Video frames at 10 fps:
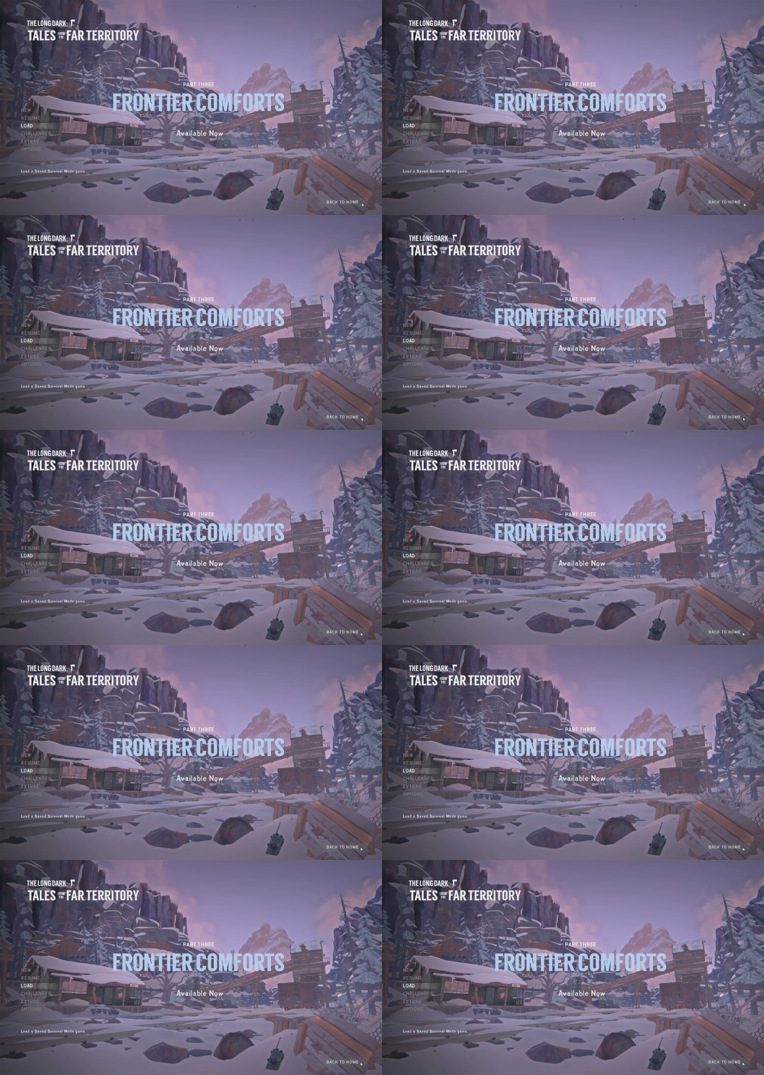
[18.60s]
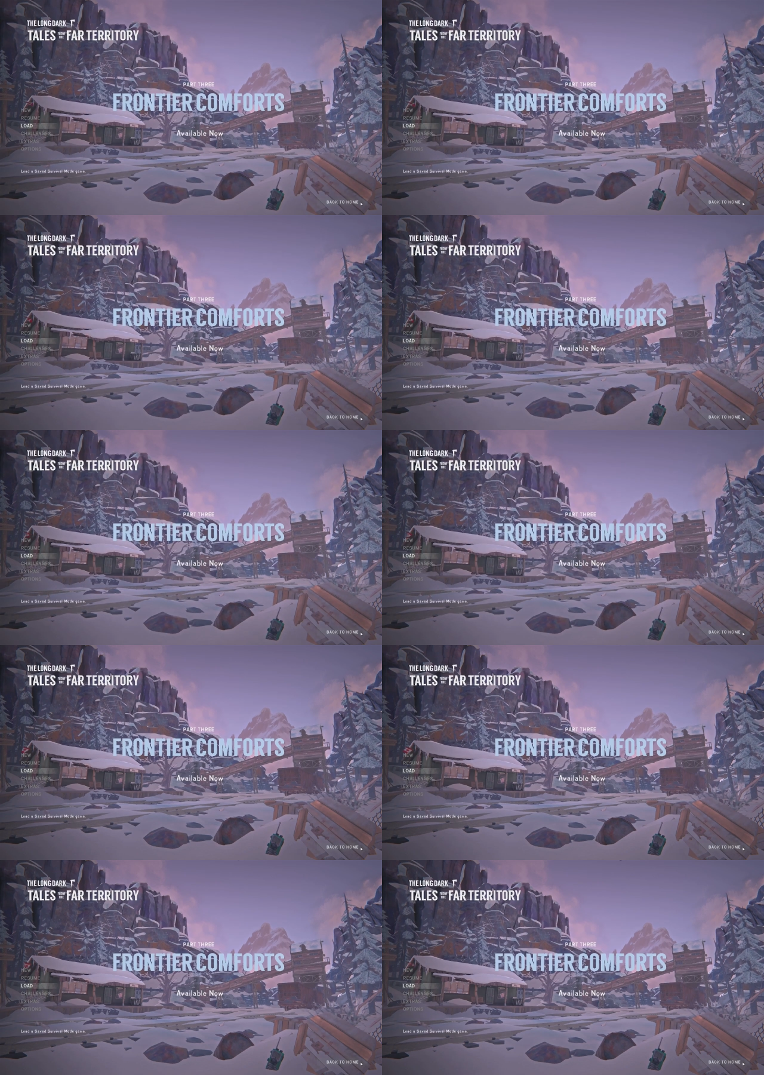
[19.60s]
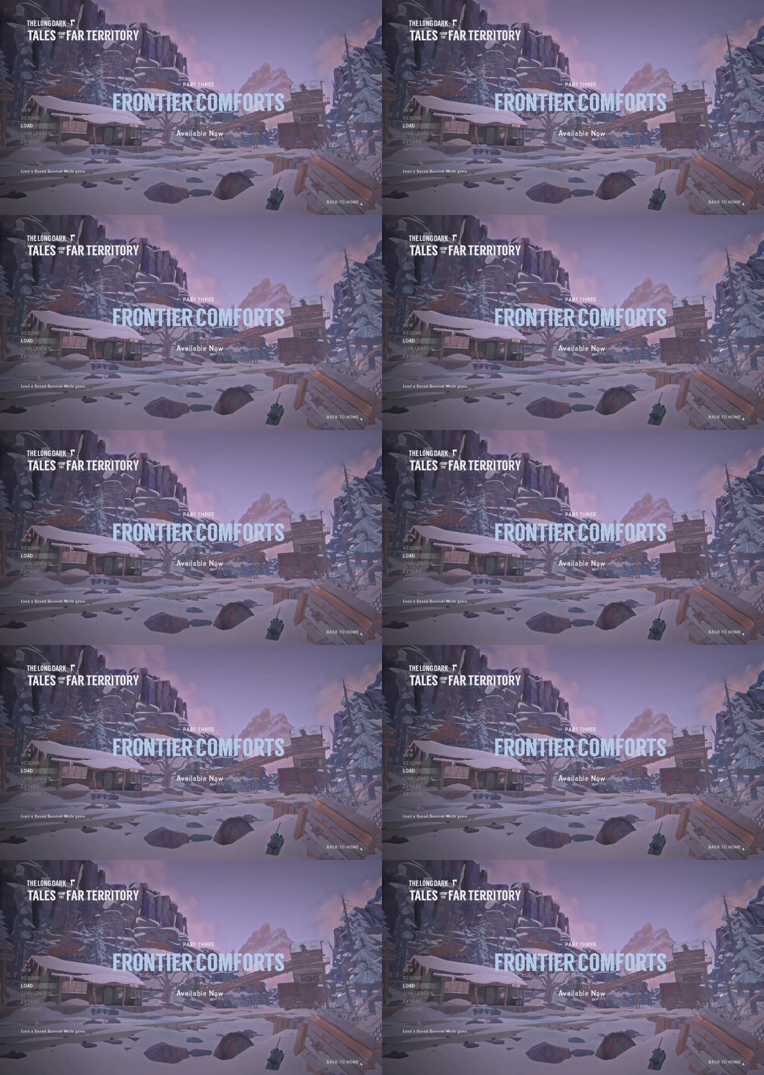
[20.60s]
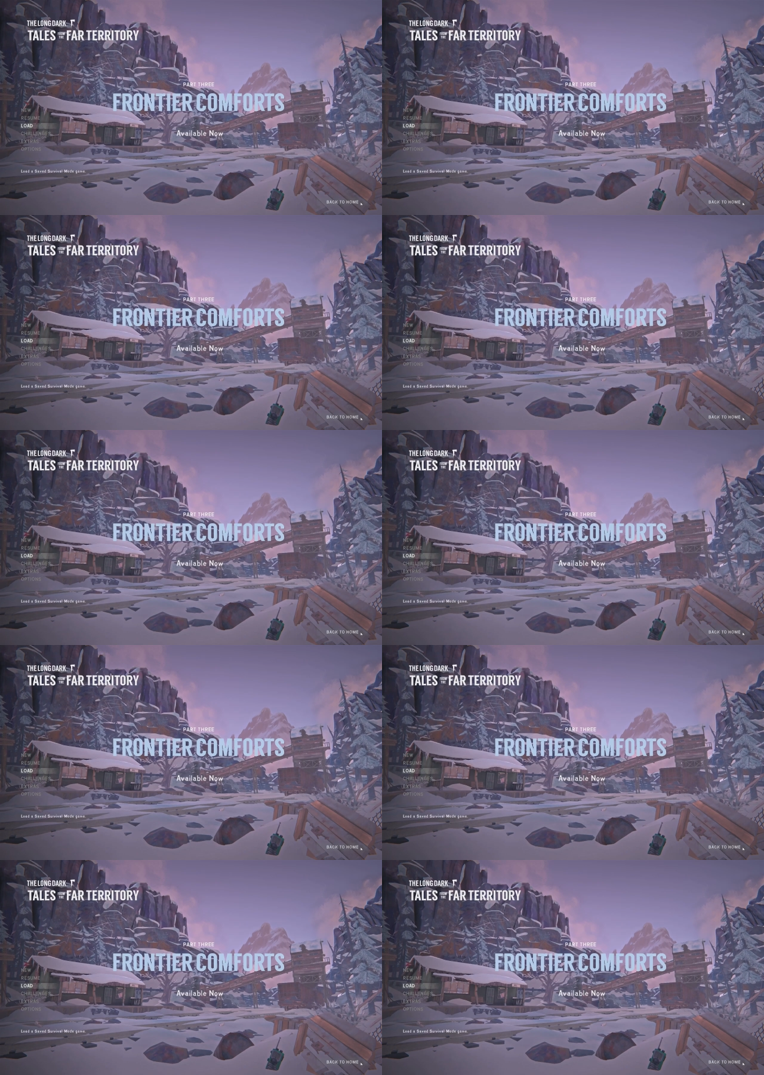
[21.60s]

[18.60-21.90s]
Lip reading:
No face is visible, so there are no lips to read.